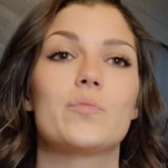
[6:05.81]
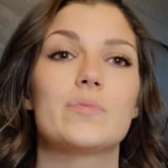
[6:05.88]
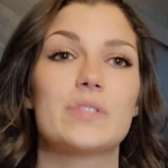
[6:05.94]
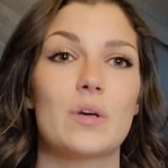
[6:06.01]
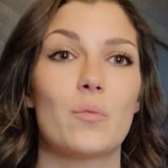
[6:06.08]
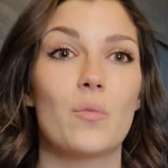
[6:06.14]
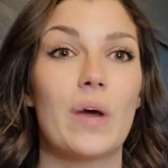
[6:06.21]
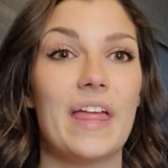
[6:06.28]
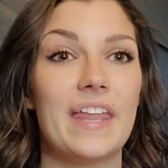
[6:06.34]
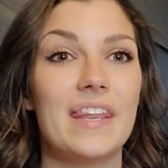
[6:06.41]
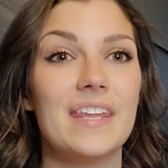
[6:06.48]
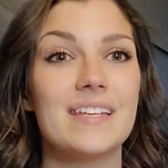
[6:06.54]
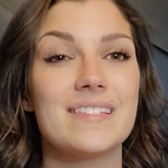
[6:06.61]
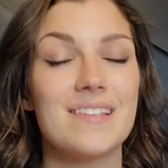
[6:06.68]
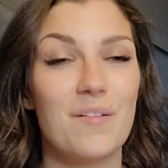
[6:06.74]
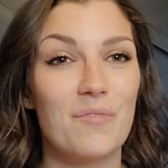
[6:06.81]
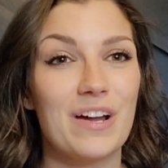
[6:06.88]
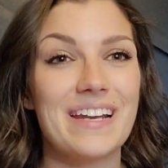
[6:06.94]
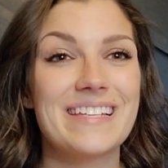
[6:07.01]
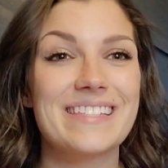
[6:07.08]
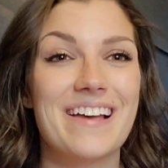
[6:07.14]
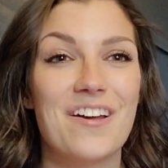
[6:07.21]
So when
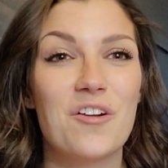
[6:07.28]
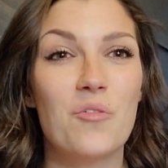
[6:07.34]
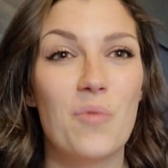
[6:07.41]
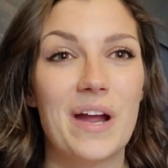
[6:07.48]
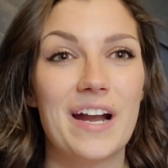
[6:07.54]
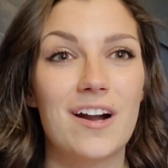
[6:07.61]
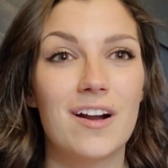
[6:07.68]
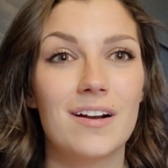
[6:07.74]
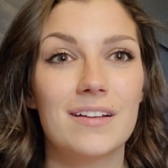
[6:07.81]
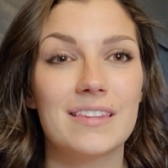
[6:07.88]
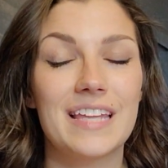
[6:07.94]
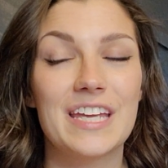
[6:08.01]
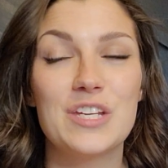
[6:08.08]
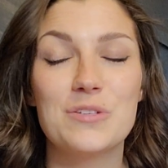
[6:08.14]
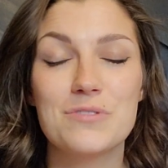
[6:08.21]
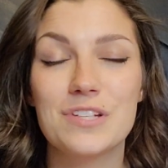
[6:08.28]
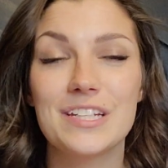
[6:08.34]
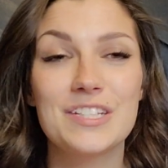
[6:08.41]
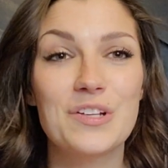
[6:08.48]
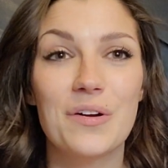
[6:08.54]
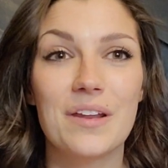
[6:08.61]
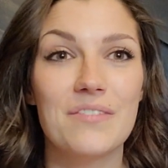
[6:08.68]
someone is unaware, they
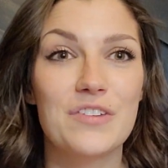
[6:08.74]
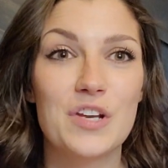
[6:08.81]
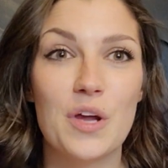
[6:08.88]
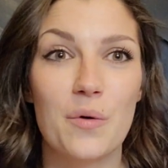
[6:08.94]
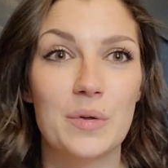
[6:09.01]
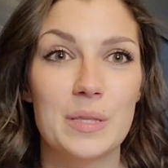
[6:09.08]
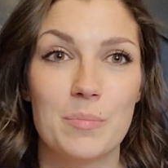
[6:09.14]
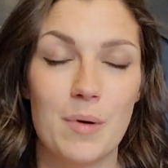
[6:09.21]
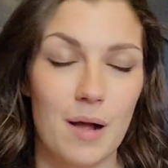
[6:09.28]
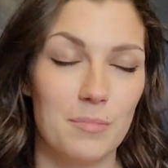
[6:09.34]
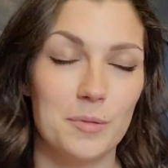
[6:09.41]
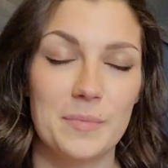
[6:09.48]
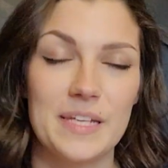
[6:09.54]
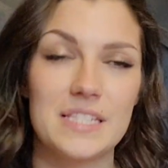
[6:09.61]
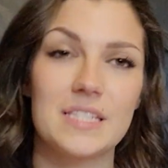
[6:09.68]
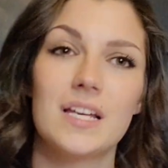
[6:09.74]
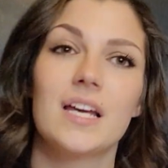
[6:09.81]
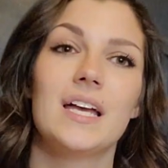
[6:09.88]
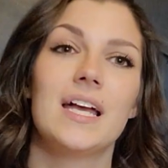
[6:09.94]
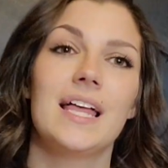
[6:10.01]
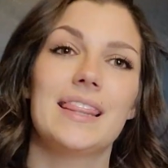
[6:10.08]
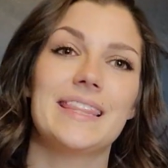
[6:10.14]
usually don't even know what the problem is.
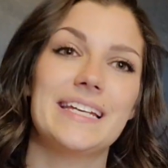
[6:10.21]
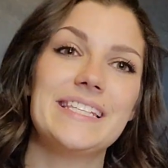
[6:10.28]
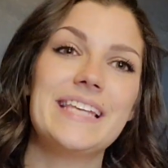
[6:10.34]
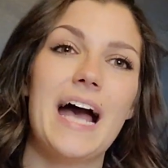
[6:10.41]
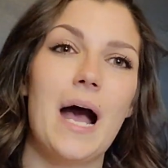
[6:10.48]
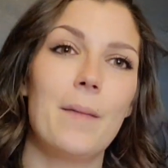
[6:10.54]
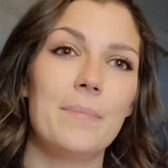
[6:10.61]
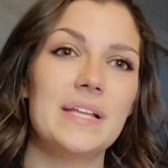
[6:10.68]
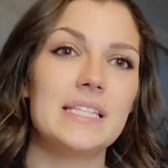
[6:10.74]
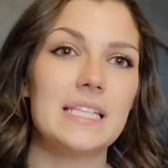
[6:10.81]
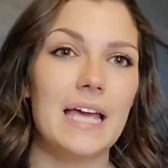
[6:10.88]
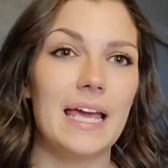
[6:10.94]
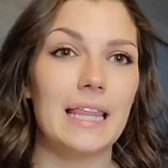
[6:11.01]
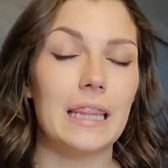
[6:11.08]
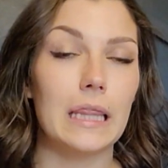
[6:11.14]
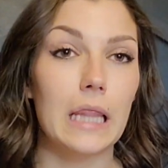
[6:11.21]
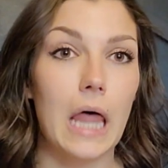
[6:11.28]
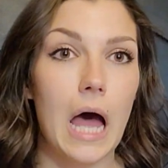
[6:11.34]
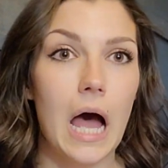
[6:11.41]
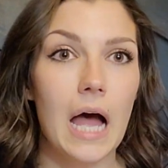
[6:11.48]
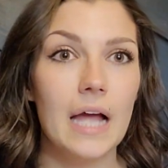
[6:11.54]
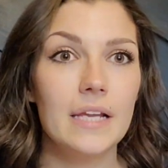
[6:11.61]
This happens a
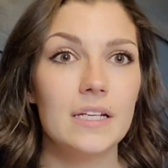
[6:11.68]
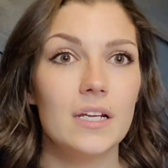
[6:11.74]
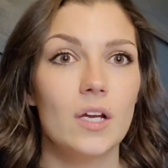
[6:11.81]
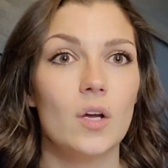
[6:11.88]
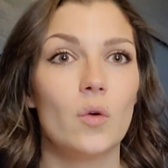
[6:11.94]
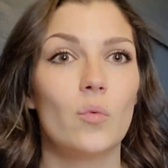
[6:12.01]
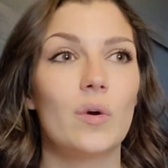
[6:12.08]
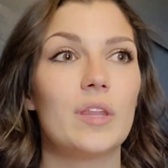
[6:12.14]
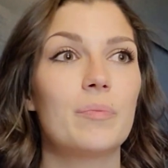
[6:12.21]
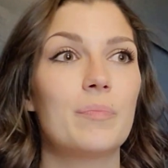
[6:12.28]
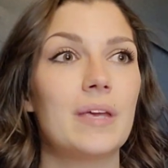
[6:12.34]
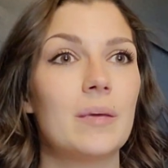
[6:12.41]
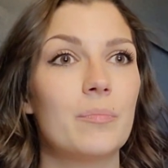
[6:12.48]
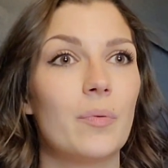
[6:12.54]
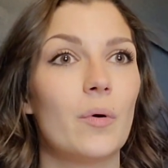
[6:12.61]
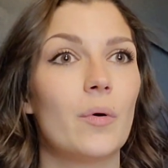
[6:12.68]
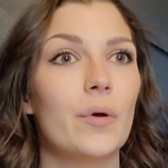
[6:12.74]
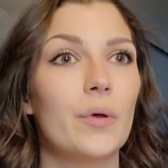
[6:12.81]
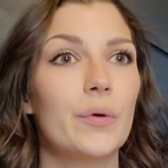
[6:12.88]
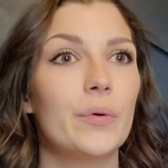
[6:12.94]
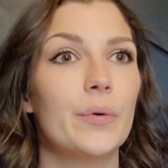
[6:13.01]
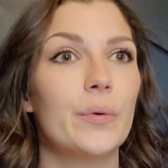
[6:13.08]
lot with people
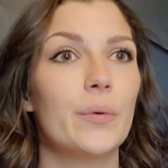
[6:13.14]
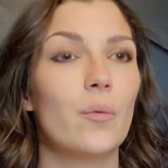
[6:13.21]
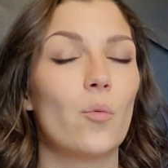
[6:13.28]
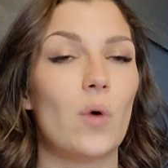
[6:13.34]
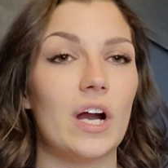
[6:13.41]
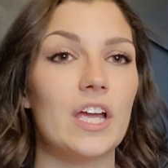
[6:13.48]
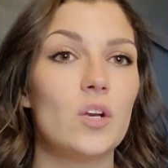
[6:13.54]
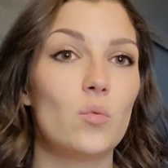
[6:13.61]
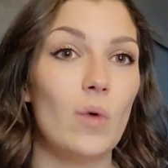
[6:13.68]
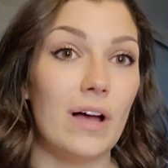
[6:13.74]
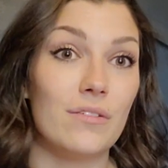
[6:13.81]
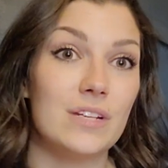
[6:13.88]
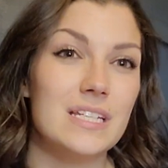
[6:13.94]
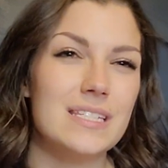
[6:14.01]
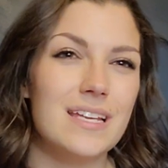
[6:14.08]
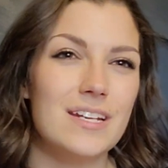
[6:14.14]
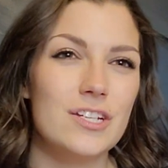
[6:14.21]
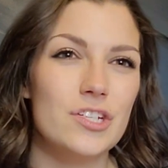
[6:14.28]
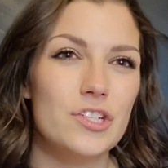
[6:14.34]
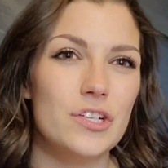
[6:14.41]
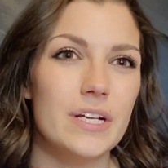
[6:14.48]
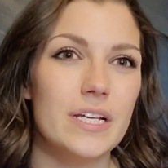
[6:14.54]
who work in wellness
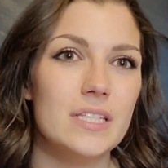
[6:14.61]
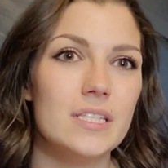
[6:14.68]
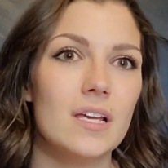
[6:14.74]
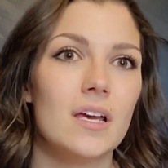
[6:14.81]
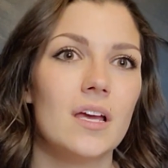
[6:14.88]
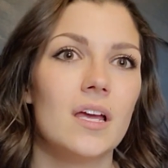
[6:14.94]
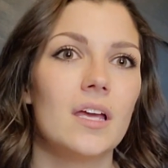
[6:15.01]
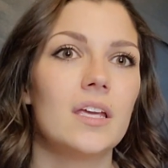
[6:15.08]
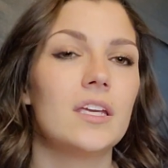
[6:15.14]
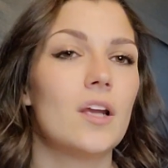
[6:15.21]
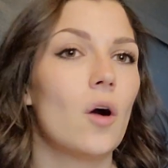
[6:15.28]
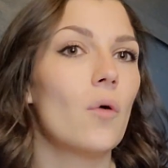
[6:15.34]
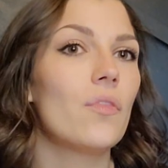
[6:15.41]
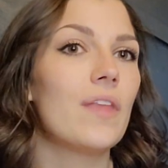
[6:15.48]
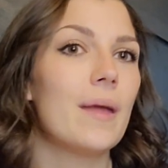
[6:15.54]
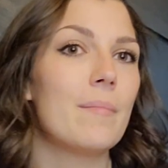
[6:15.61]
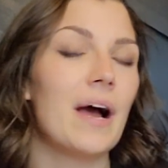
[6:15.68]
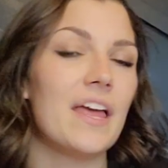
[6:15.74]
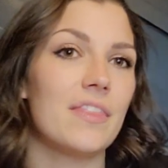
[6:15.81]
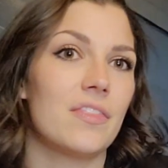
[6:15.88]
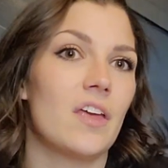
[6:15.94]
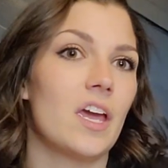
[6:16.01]
industries. You know, they
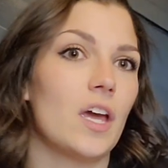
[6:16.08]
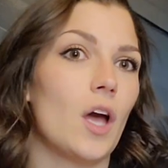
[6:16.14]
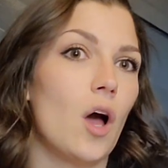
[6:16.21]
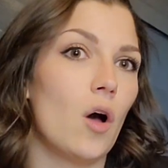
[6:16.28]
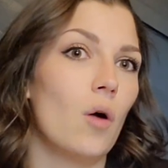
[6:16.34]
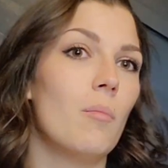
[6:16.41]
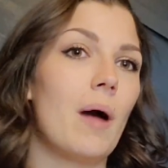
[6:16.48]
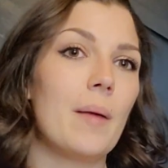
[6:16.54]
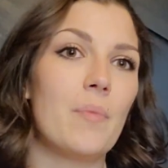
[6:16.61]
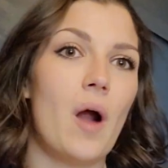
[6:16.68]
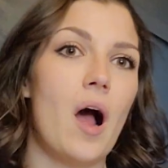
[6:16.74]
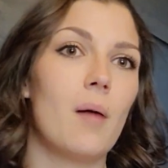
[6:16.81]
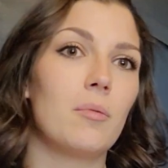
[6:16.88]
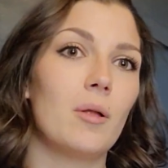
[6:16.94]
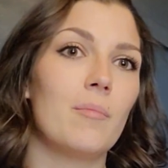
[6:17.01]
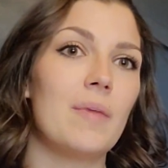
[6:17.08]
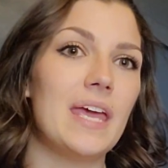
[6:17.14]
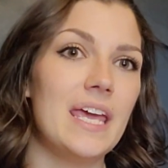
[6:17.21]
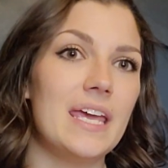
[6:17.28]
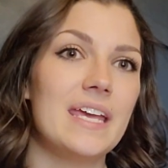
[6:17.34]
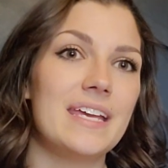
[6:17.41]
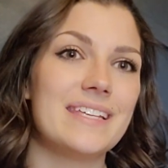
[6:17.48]
might think, oh, my problem
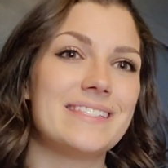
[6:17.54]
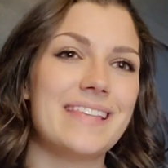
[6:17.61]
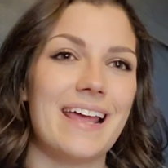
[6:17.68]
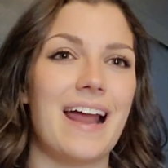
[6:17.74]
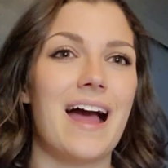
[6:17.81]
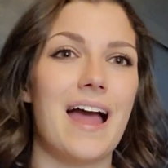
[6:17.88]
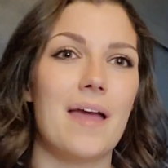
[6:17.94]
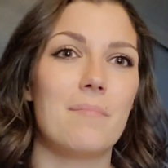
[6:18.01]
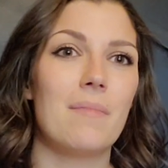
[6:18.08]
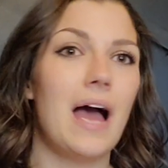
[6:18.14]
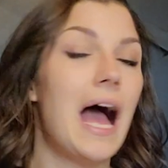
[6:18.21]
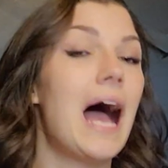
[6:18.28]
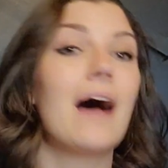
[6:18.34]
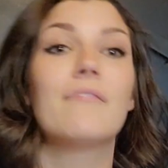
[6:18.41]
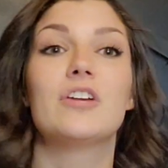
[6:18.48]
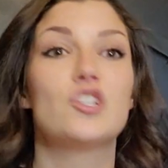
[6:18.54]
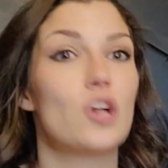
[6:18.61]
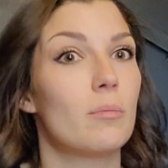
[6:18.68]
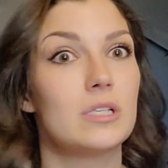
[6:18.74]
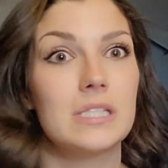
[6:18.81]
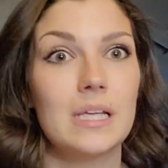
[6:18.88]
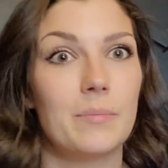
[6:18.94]
is that I'm having
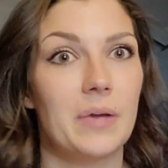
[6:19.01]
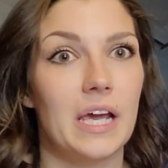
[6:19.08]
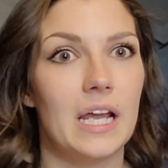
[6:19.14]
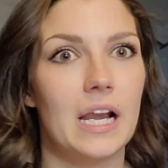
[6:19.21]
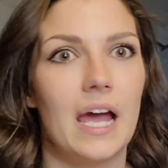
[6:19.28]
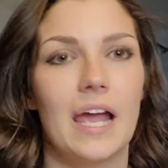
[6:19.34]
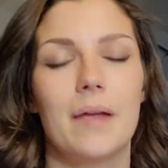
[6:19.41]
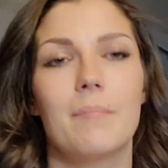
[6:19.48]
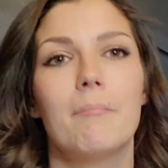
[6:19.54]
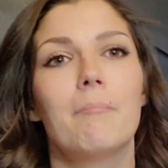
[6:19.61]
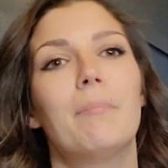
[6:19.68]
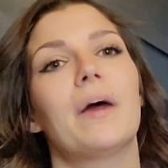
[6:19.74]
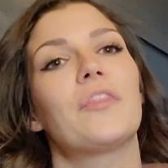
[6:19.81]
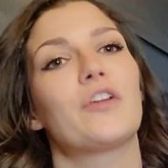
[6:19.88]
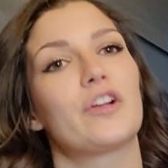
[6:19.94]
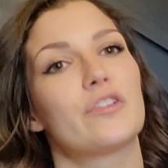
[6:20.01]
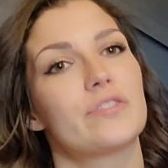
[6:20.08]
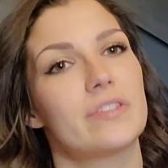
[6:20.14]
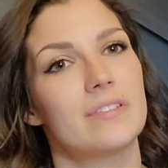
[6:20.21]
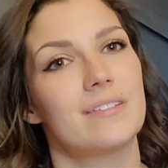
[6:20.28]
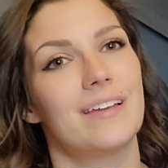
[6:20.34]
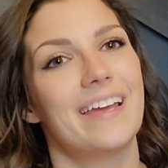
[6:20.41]
trouble sleeping at night, but
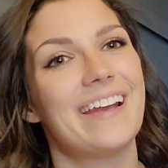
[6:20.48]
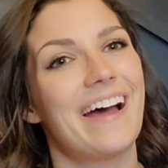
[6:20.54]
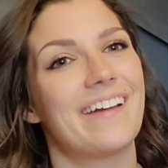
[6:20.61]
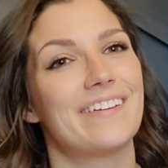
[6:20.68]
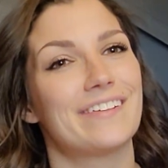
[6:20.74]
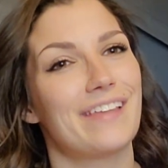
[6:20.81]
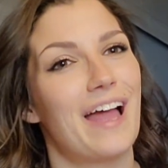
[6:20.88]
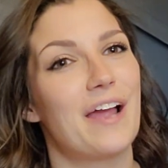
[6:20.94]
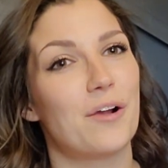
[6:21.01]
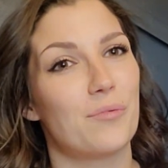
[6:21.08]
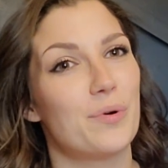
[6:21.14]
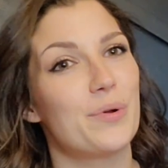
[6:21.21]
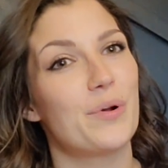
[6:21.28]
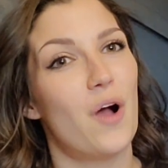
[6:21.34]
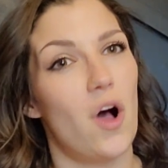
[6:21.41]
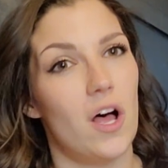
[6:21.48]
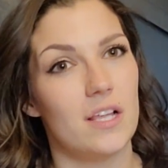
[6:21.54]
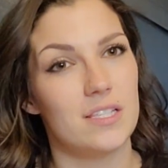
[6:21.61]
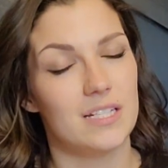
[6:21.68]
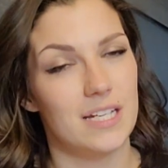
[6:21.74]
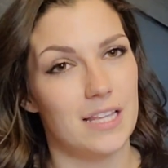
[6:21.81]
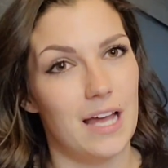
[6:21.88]
there's an underlying root
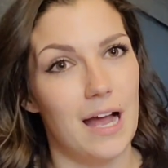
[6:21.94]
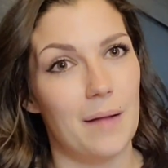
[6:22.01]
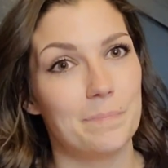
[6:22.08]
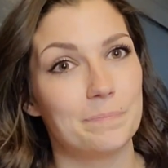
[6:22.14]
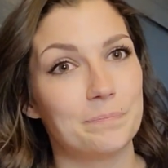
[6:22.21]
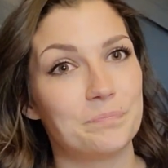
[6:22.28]
cause to that.